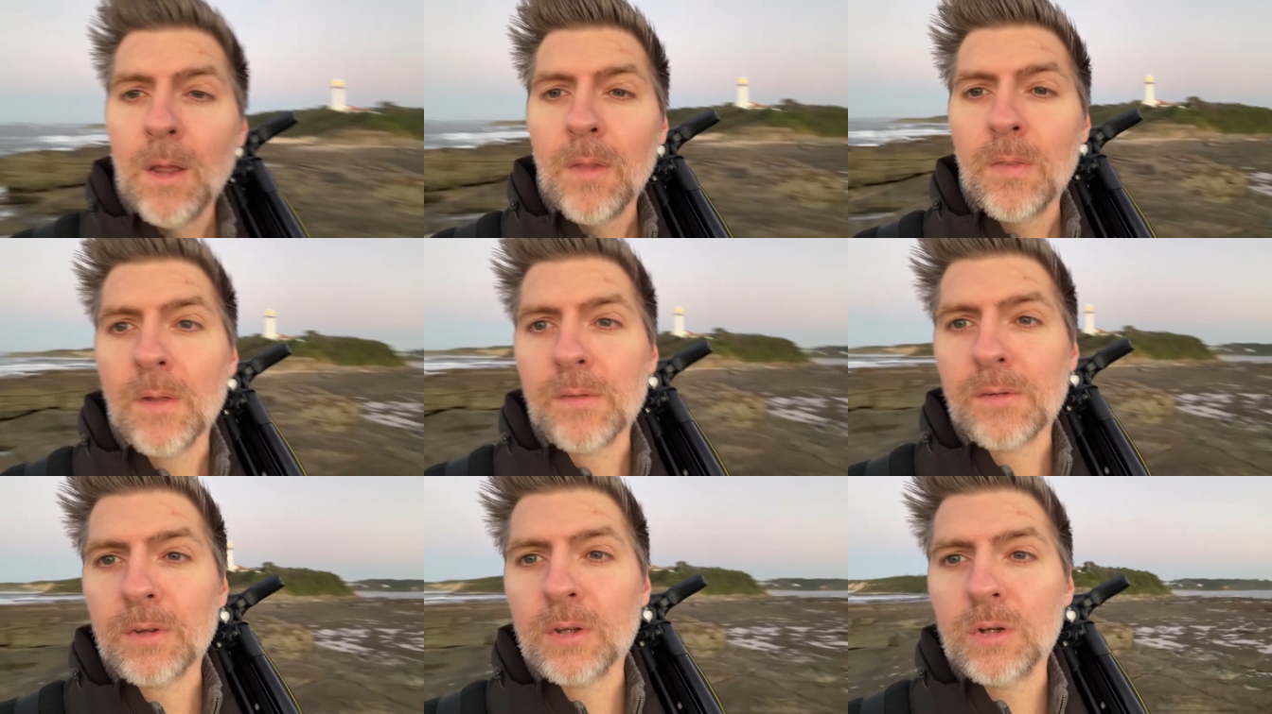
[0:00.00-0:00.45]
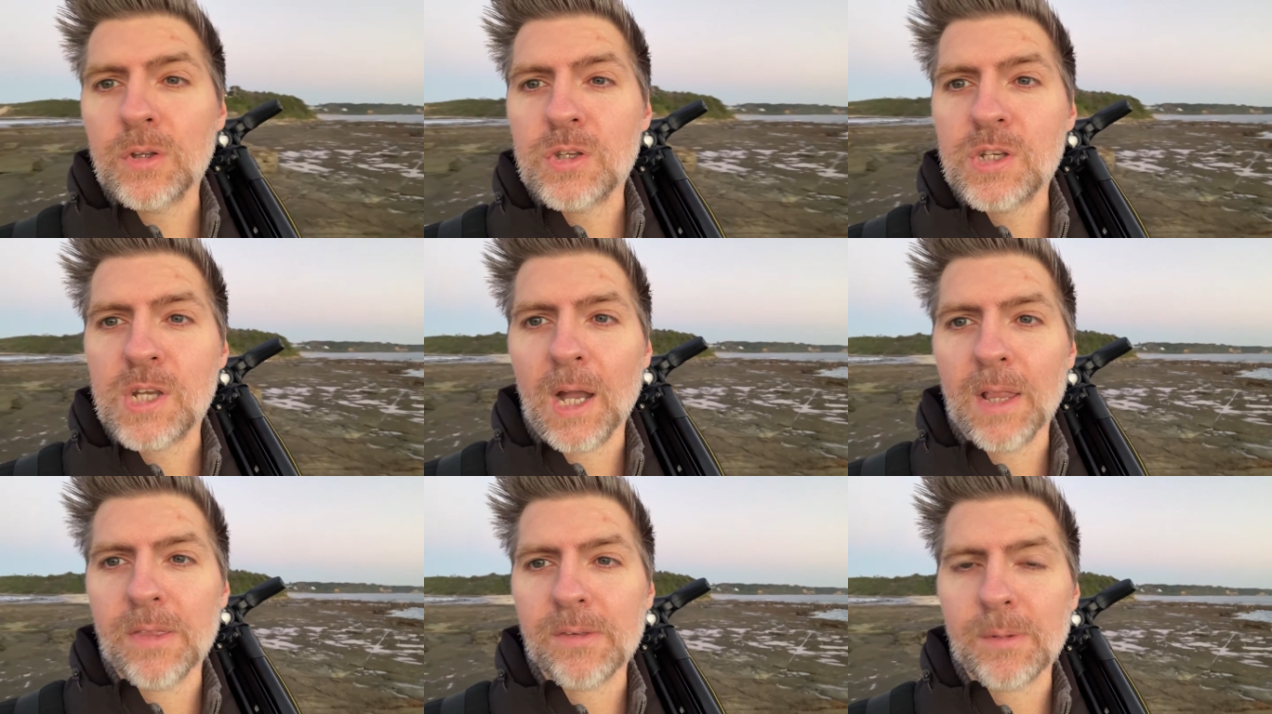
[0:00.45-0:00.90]
there's a good
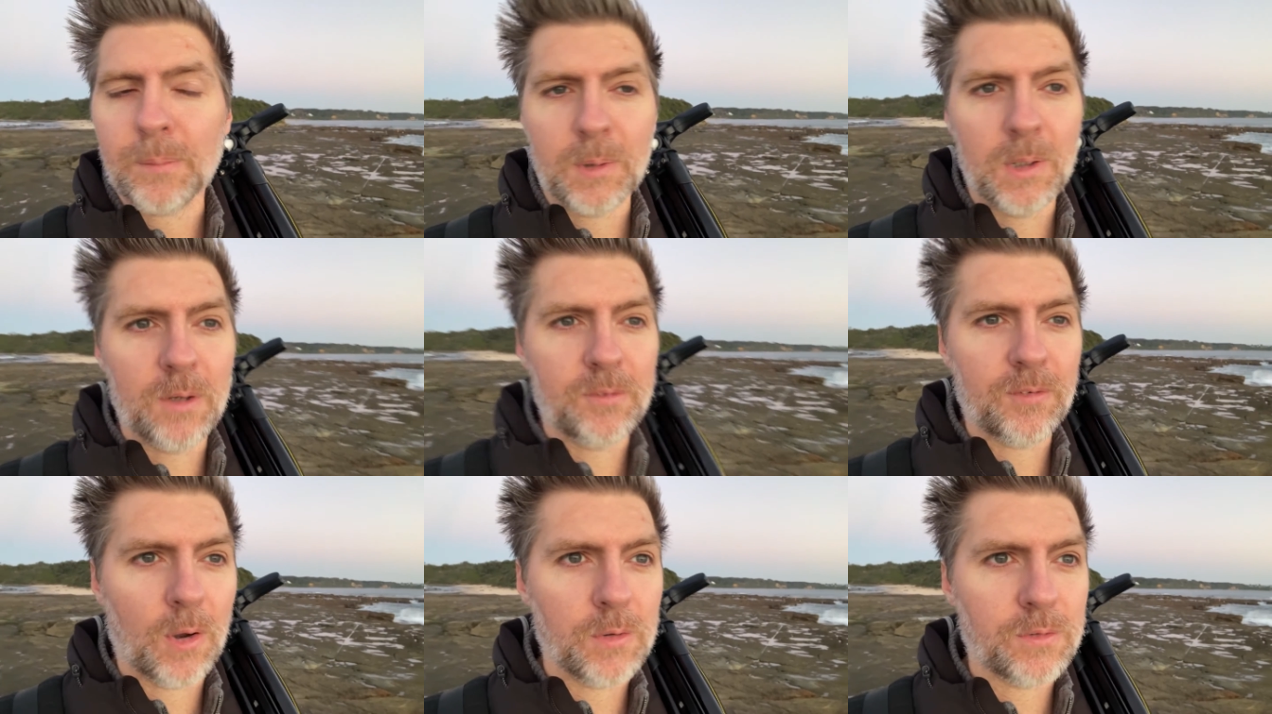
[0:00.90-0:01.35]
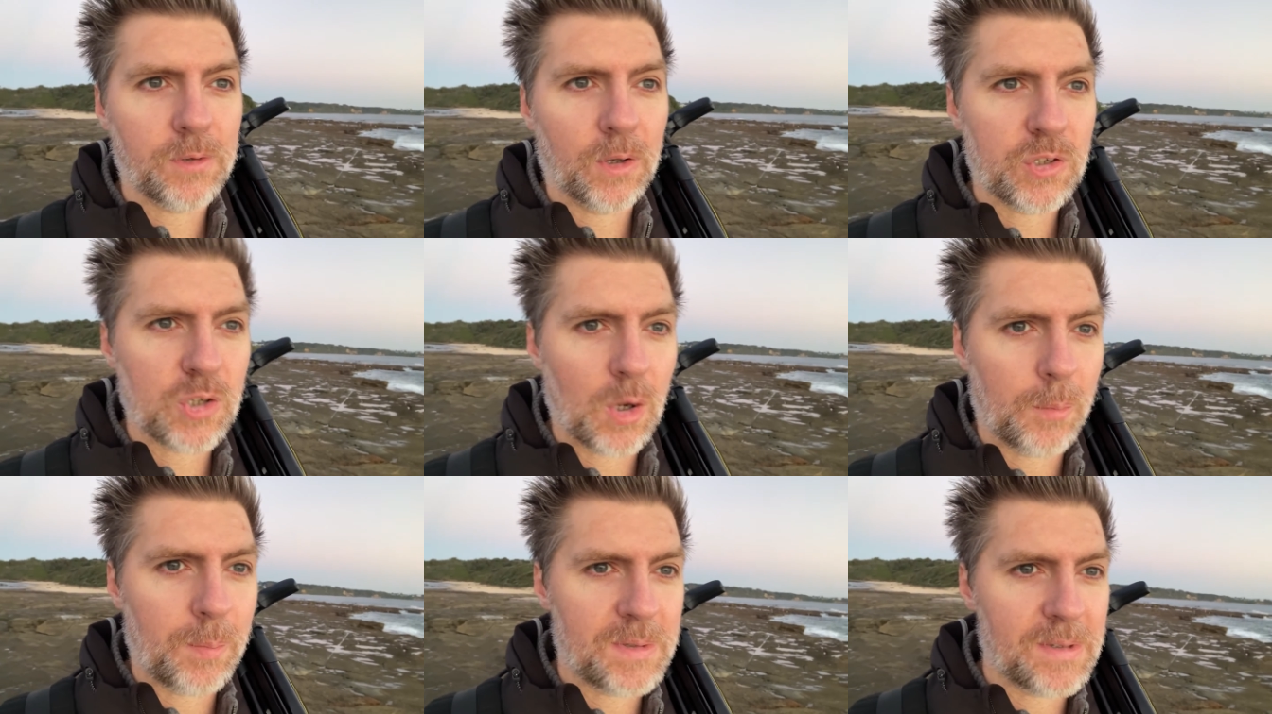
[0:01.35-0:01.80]
chance I'm going to
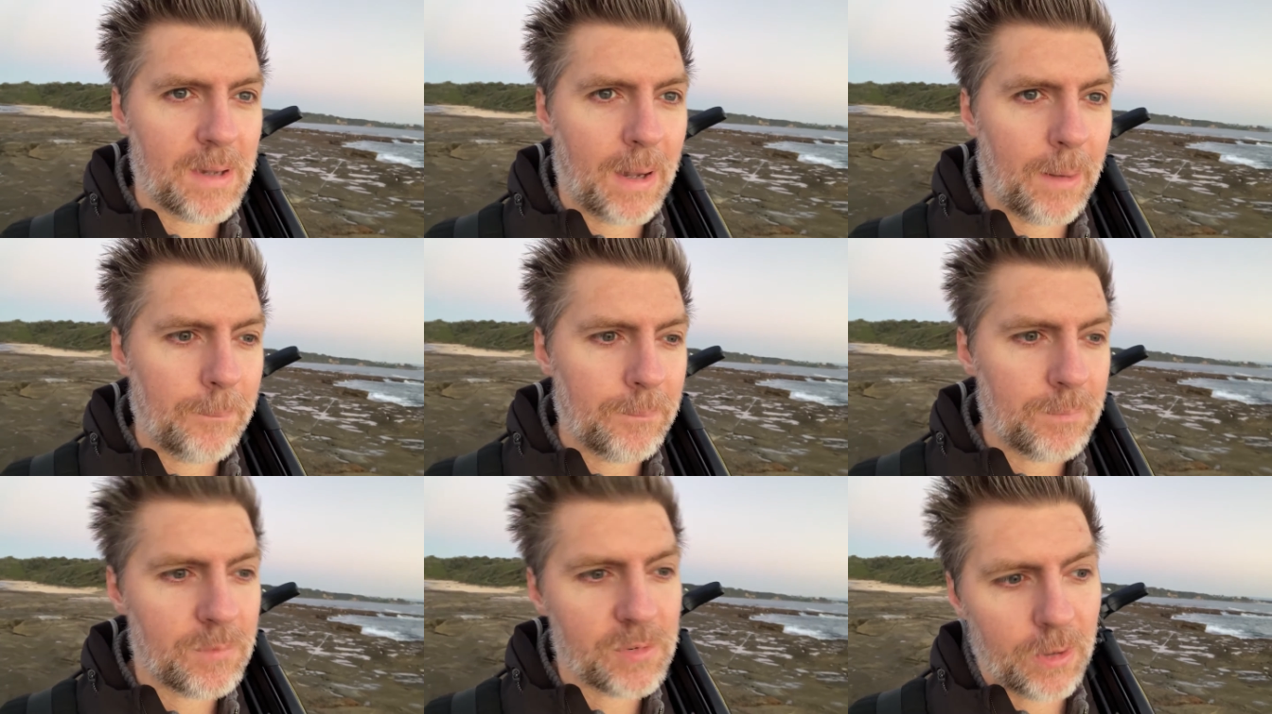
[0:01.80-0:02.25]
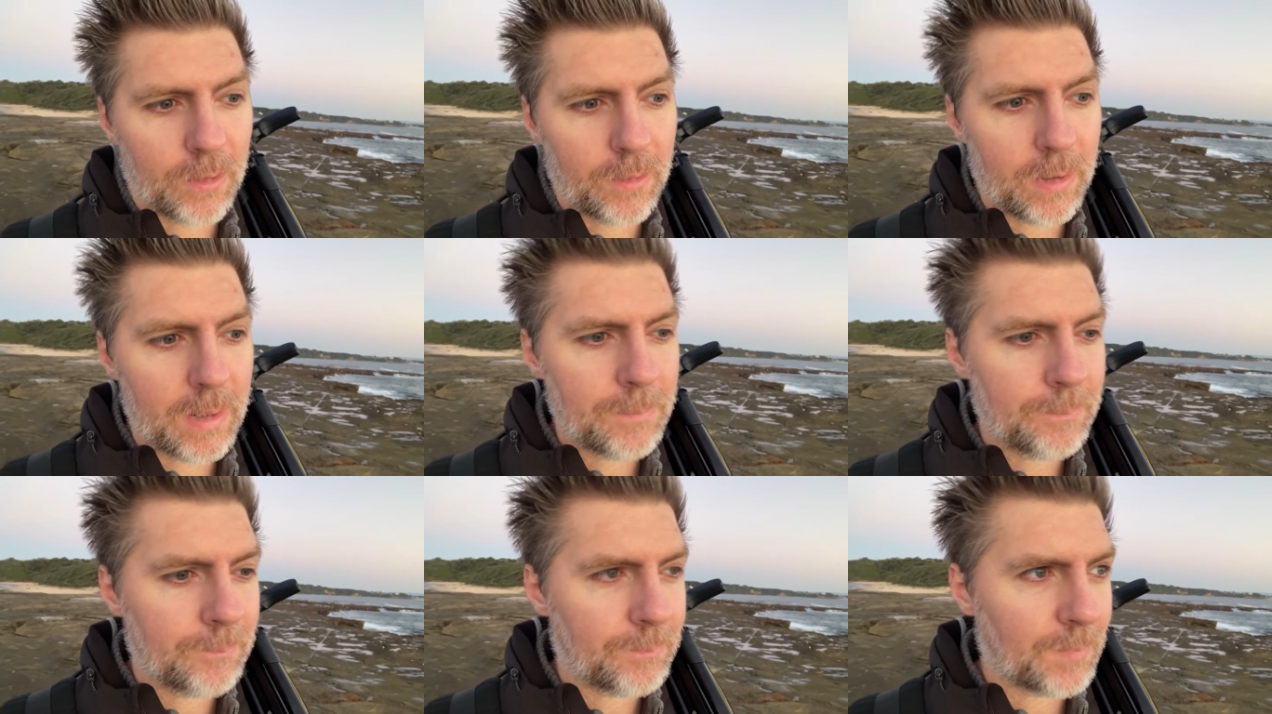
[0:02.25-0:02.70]
Photoshop it out.
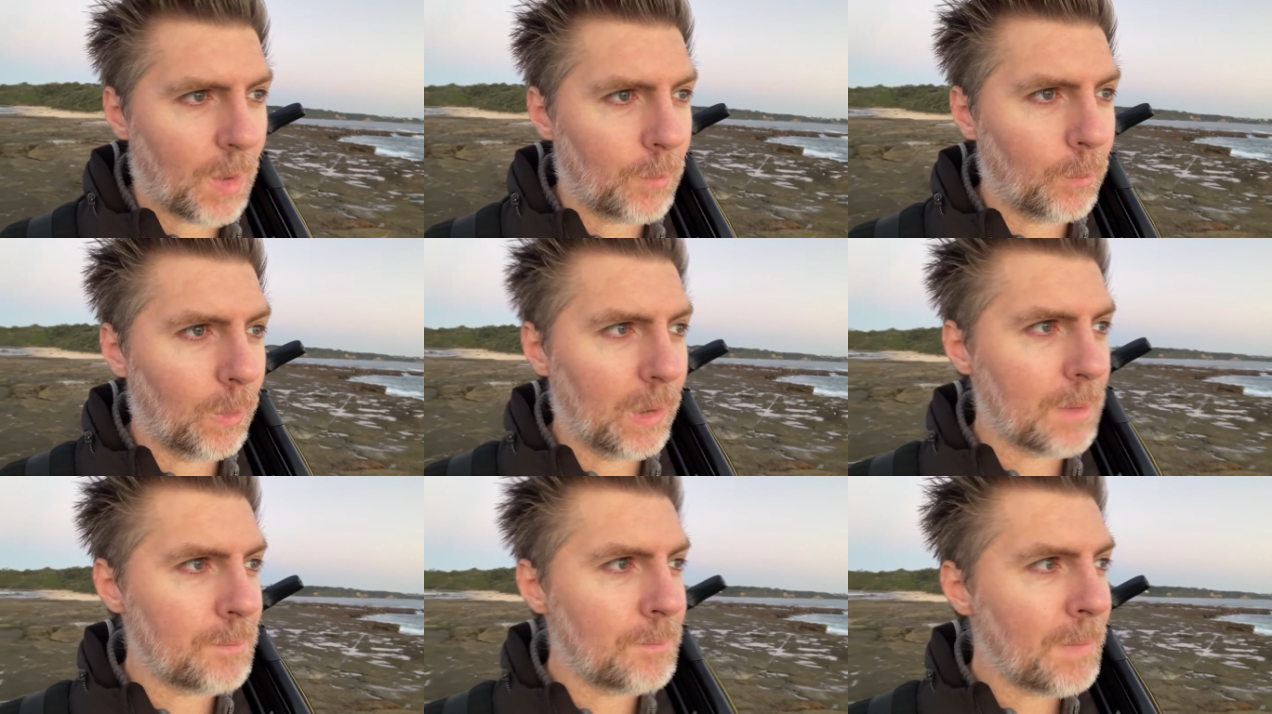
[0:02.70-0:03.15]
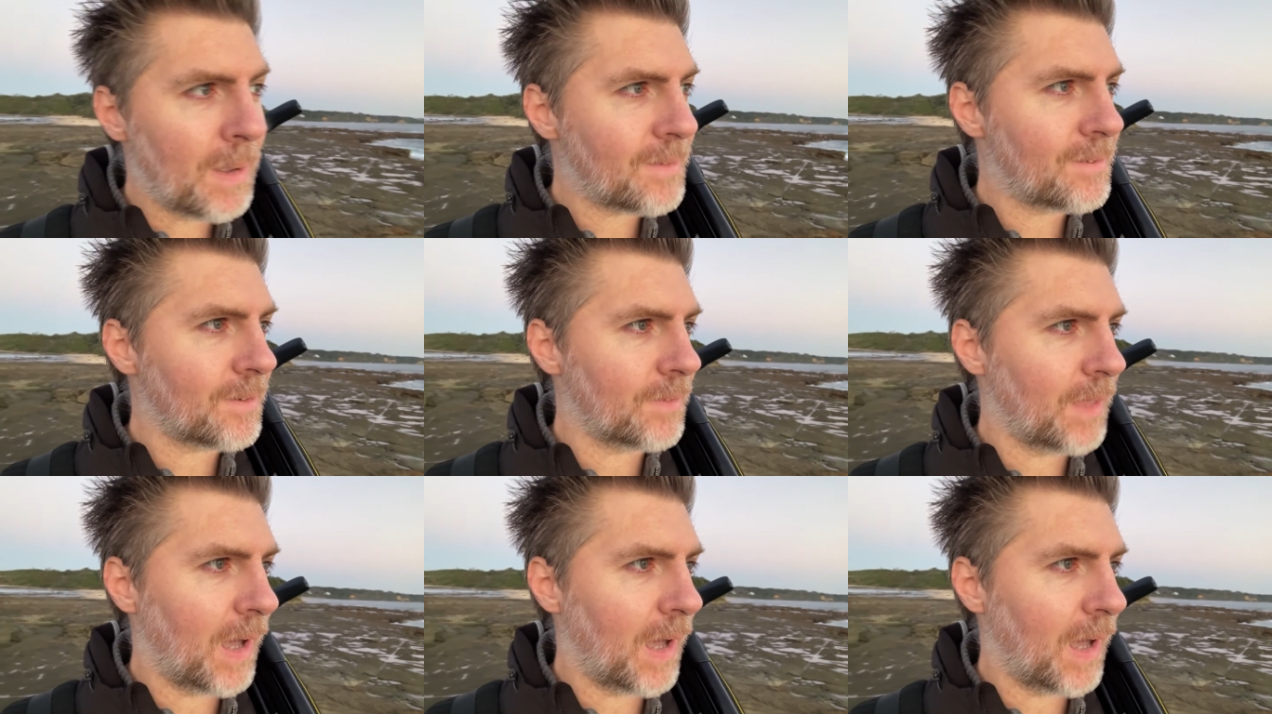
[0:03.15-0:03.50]
Sorry, I will admit to